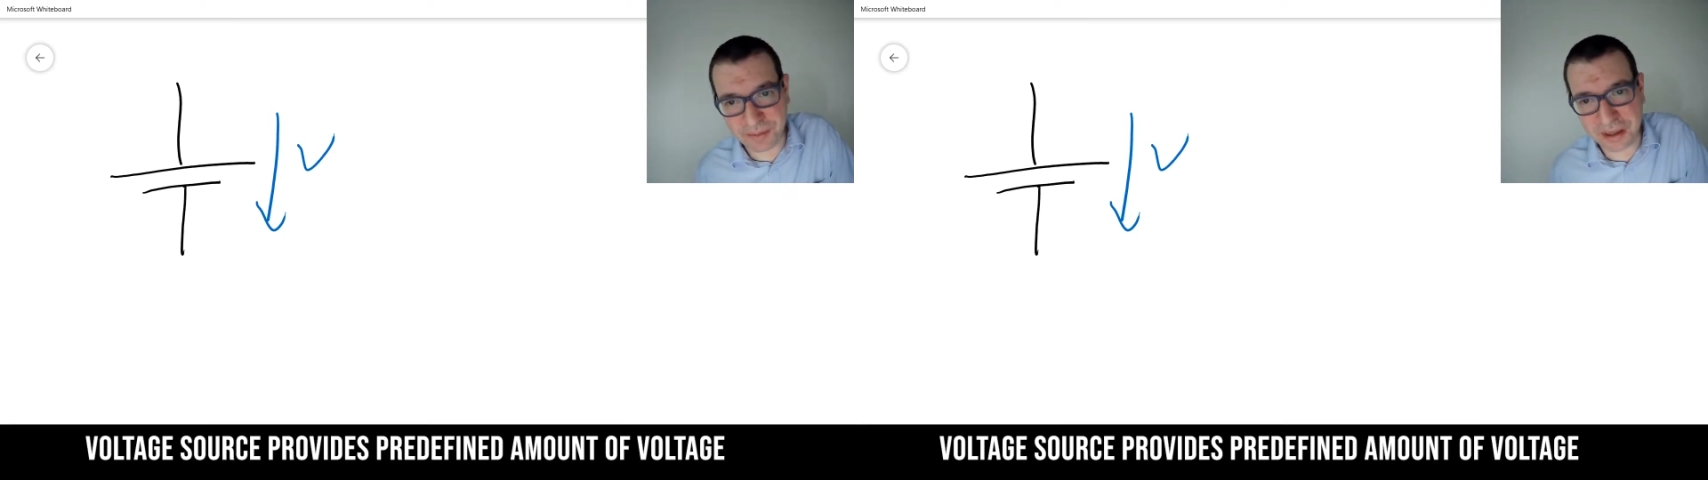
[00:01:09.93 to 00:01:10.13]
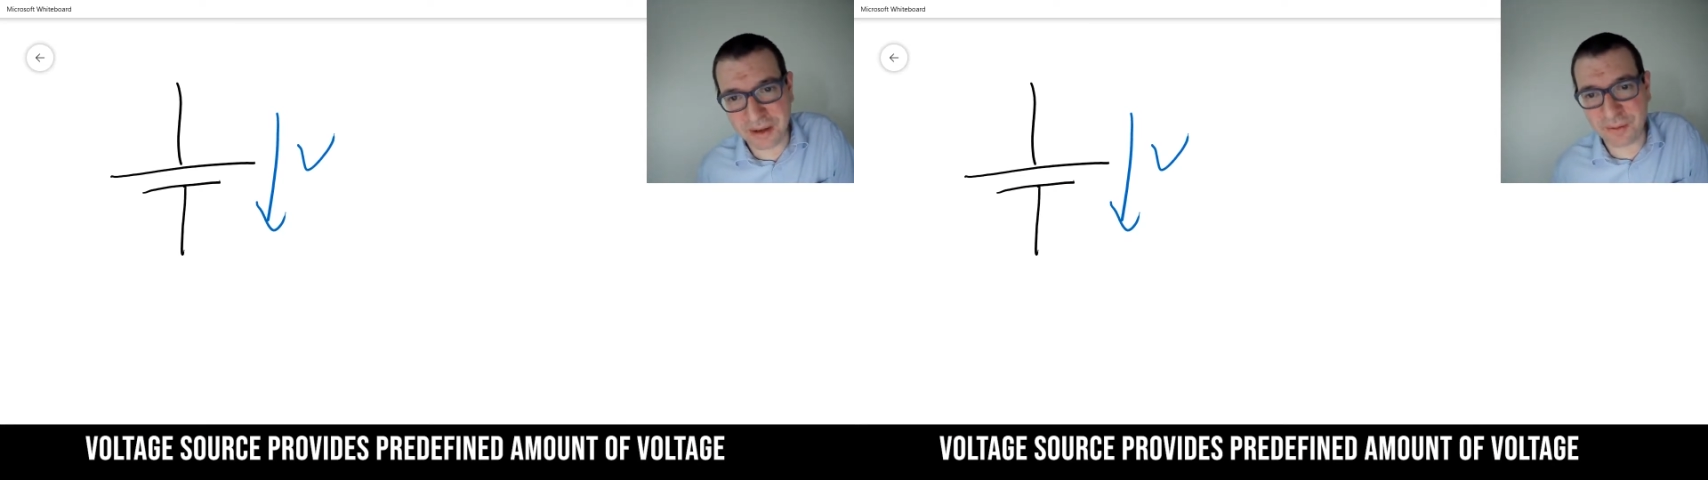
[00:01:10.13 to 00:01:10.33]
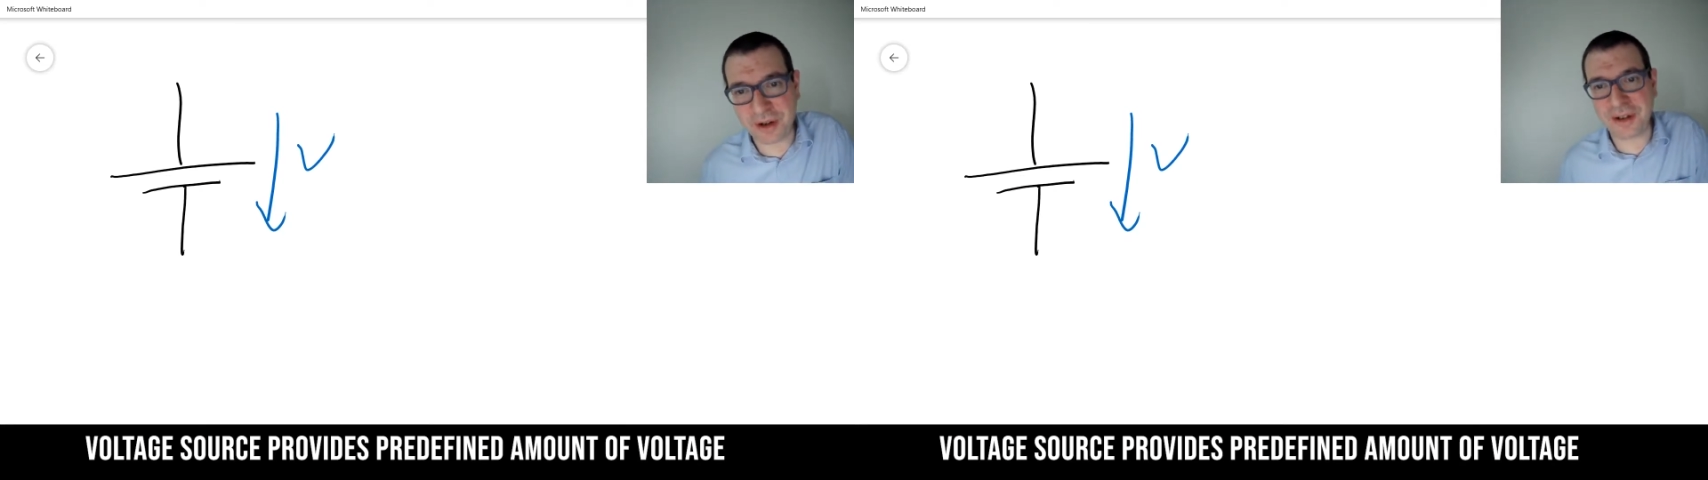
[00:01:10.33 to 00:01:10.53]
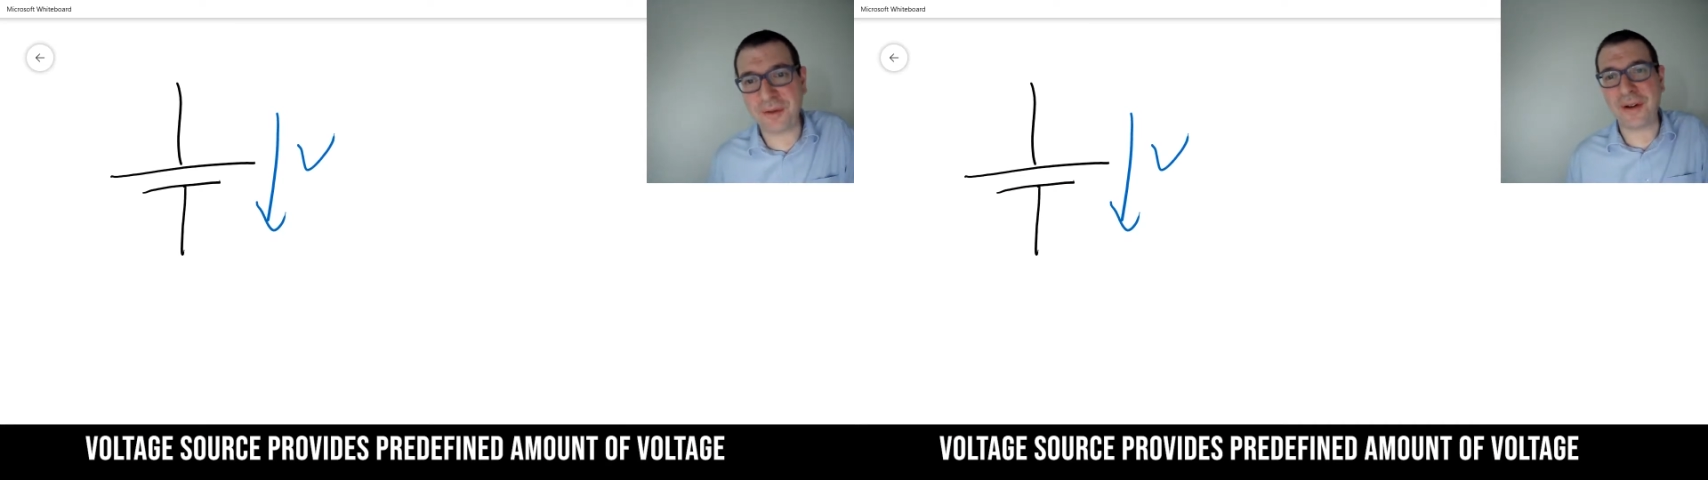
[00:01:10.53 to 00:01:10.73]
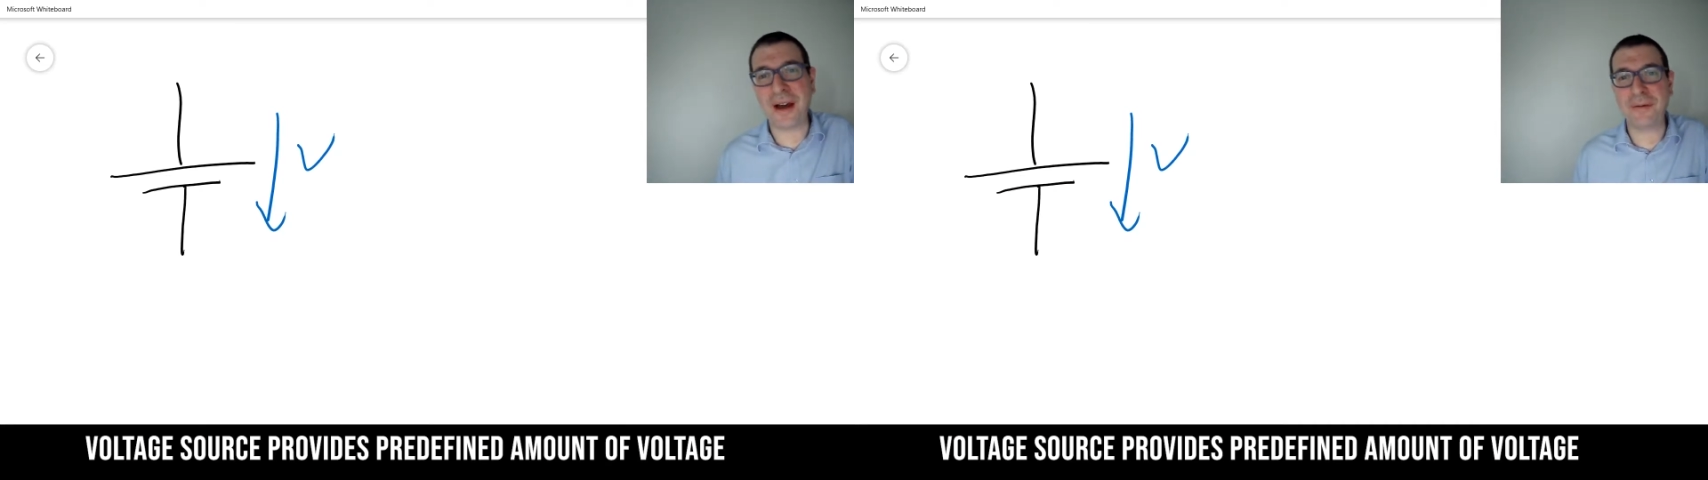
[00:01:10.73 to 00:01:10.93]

be 1.5